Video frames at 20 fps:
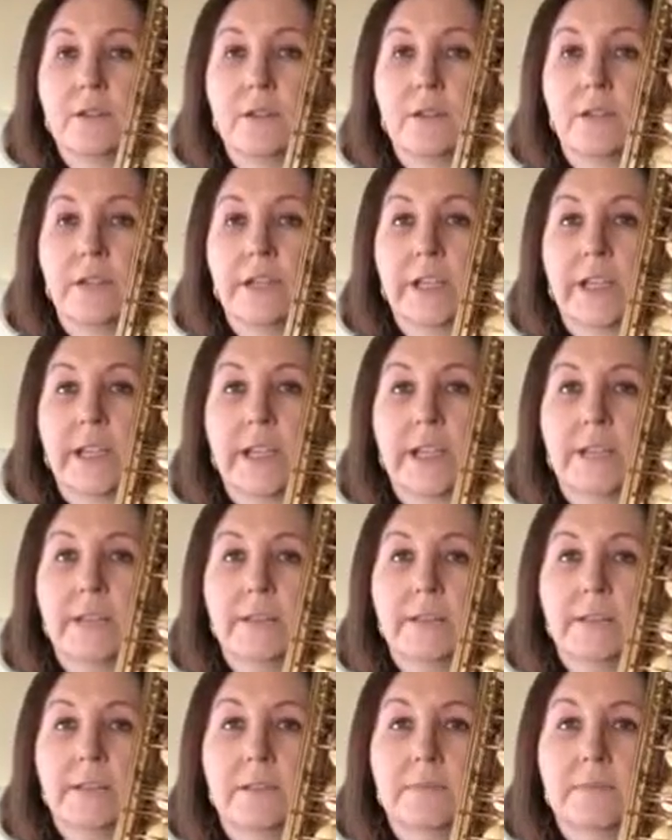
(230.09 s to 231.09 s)
on the
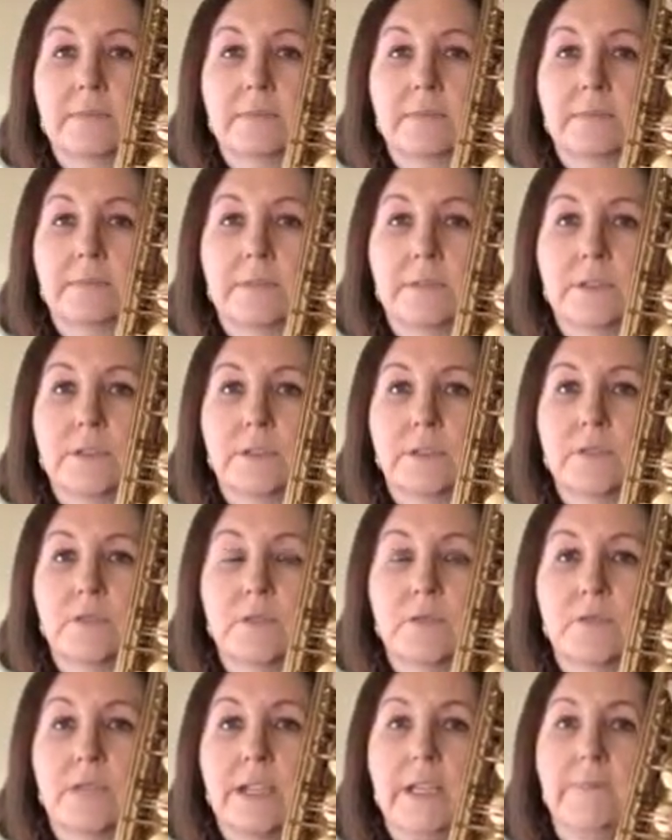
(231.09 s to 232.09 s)
keys, 1, 2,
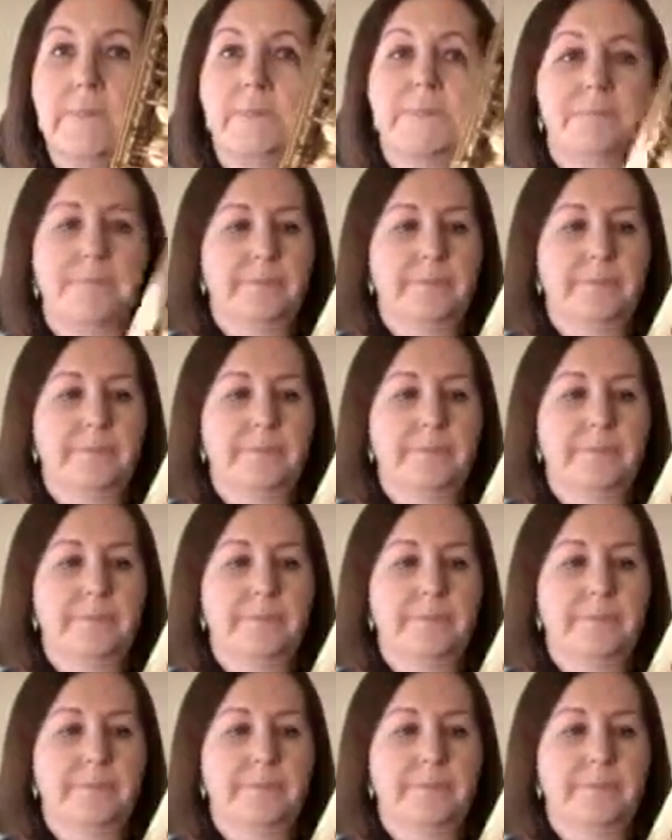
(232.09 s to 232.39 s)
3,